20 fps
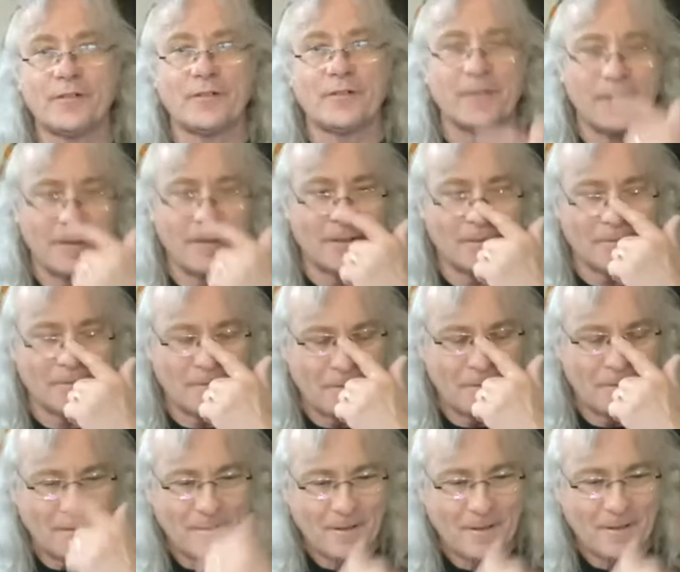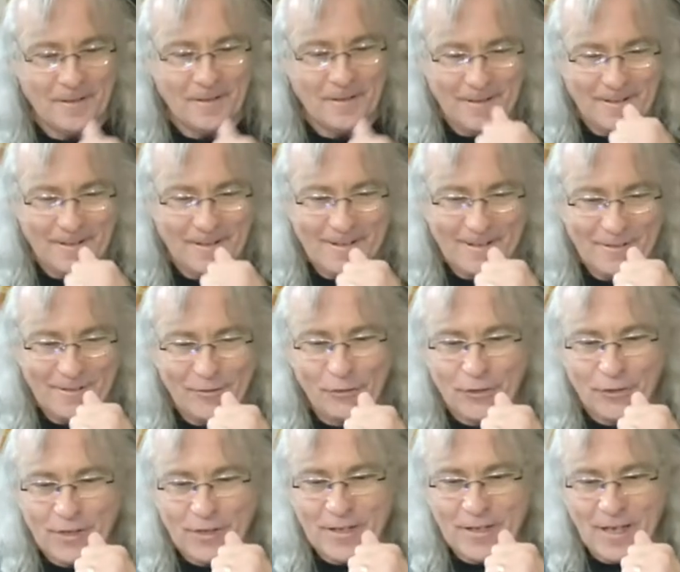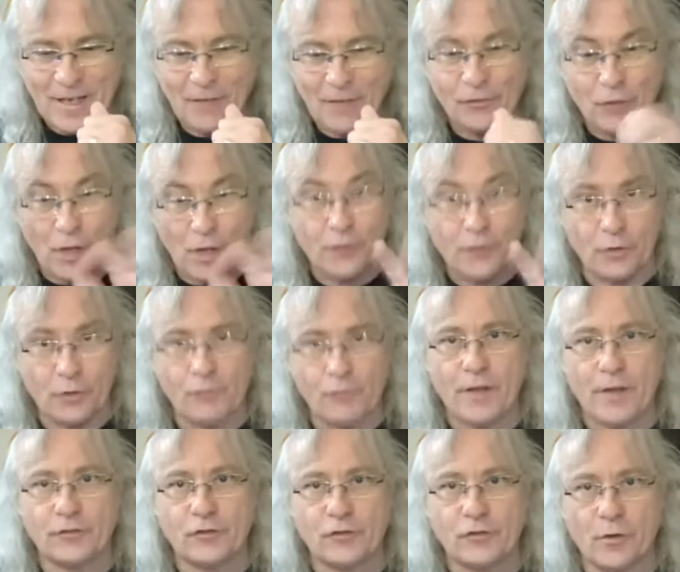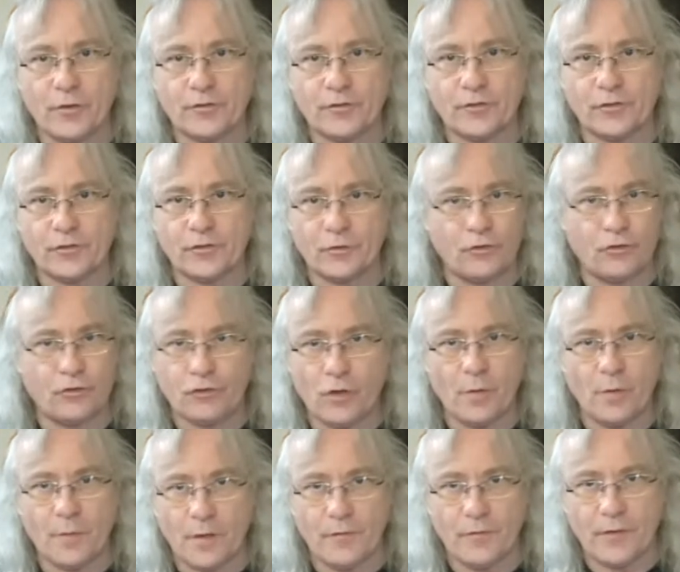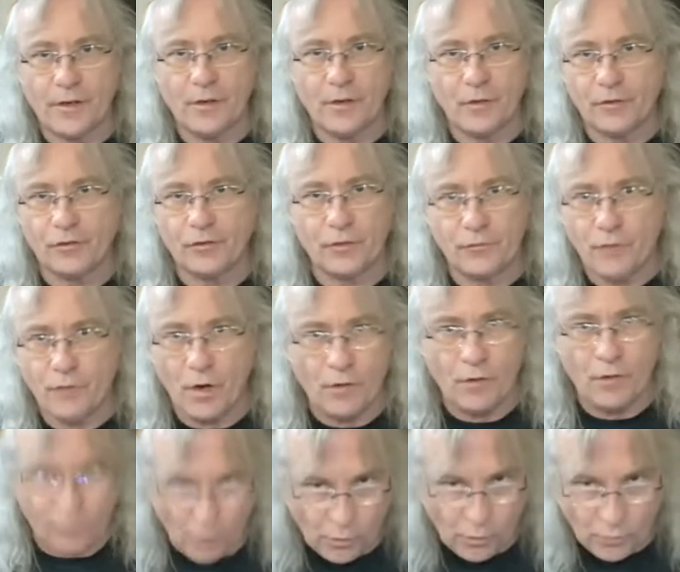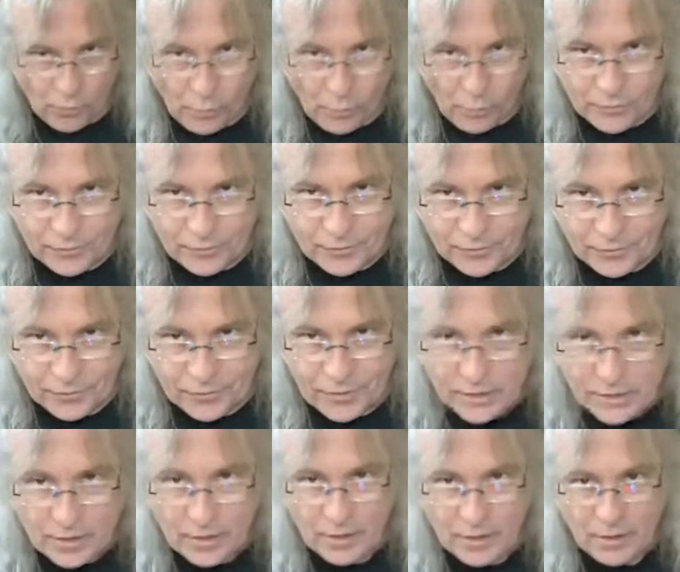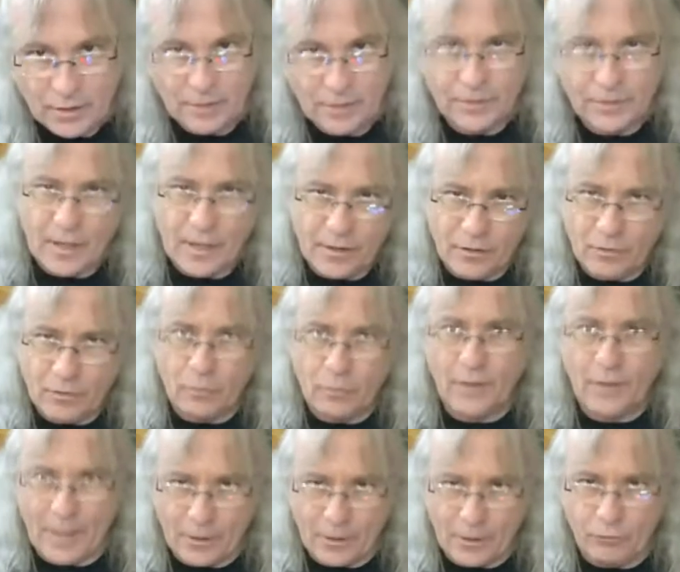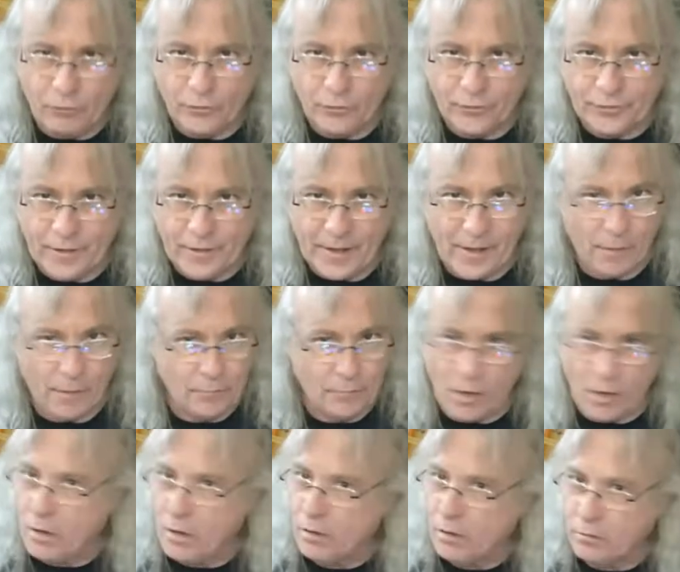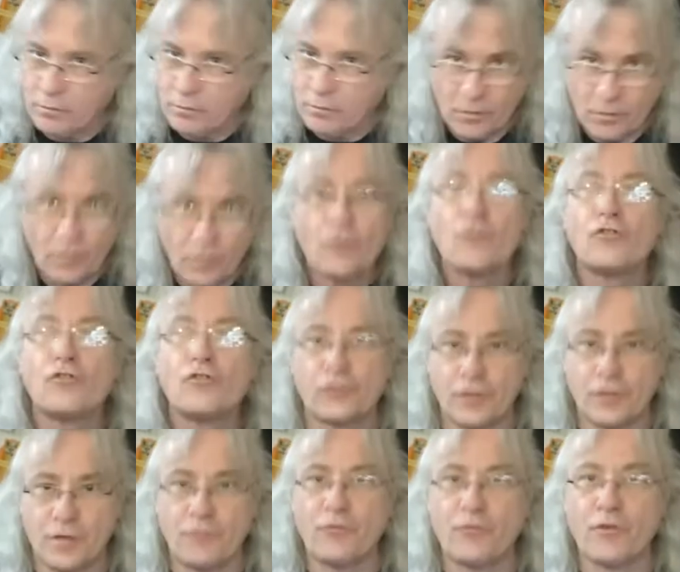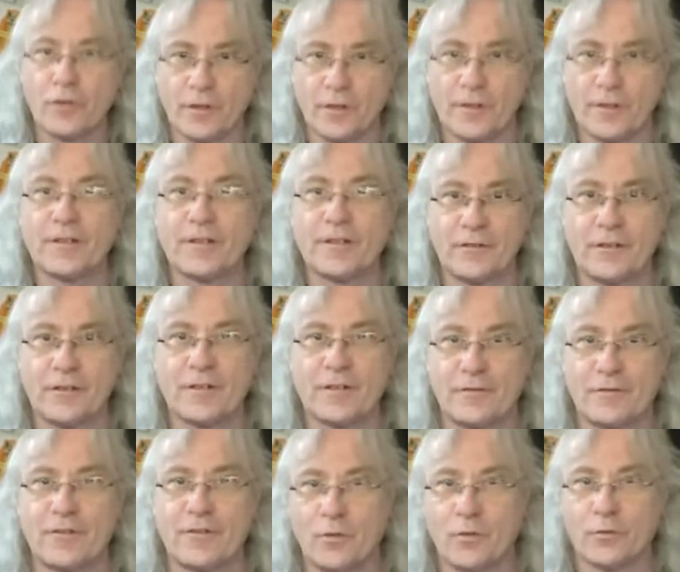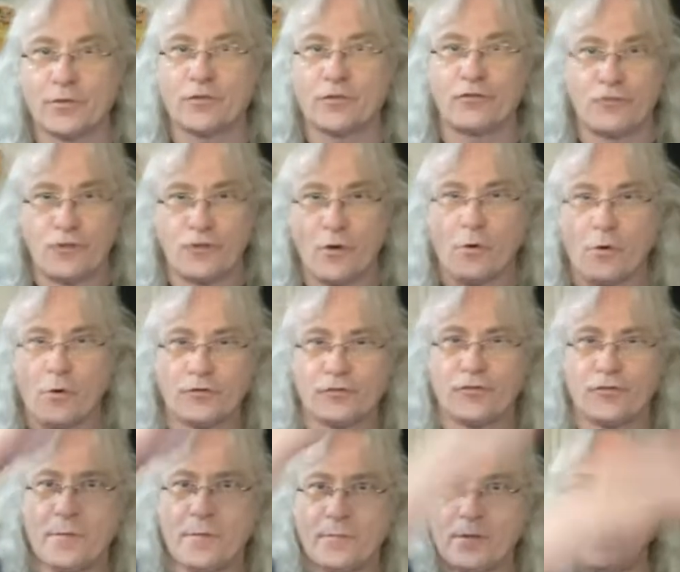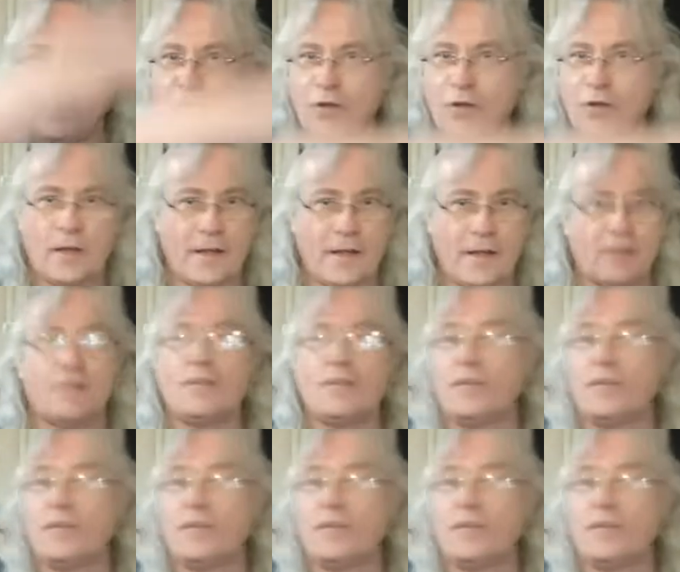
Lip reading: You know, she also raced horses. So she showed me a video and she rode horses. I thought, you know, a lot of girls say that. No, she really did the, you know, with the horse jumping and all that.